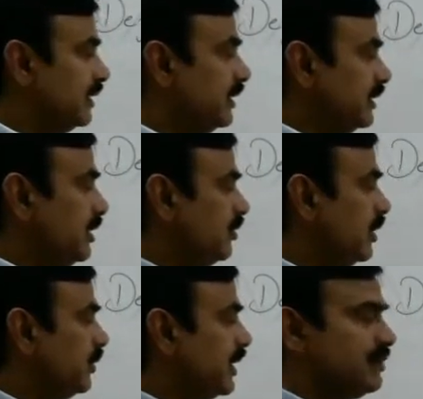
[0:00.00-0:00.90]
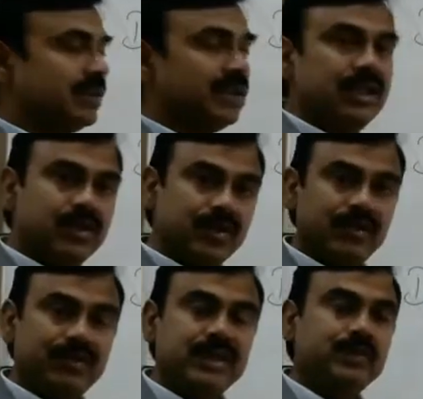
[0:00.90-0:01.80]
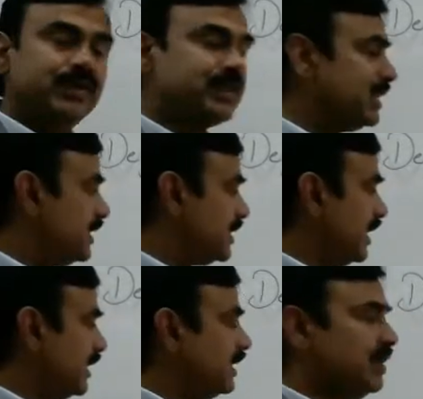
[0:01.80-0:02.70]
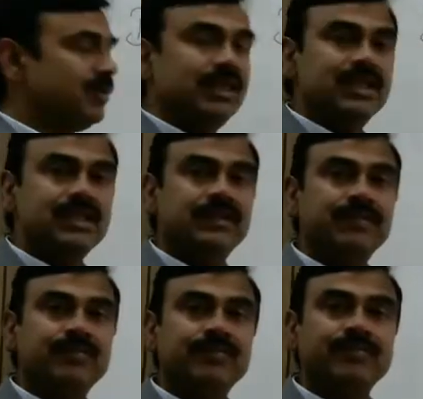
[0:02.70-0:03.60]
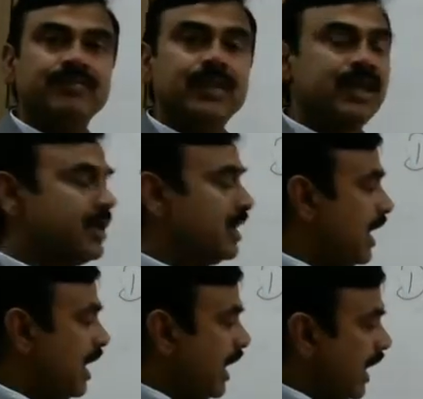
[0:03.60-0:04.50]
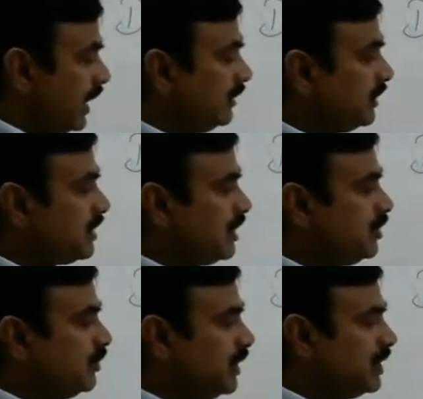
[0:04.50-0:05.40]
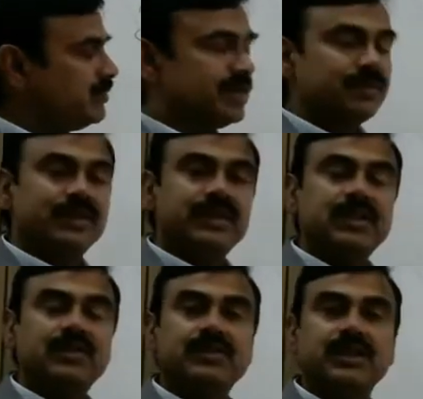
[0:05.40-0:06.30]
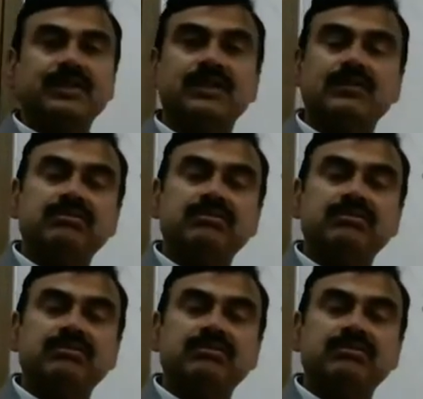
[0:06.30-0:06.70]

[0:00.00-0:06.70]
nucleoplasm, the liquid which is present inside the nucleus, and the cytoplasm which is present outside the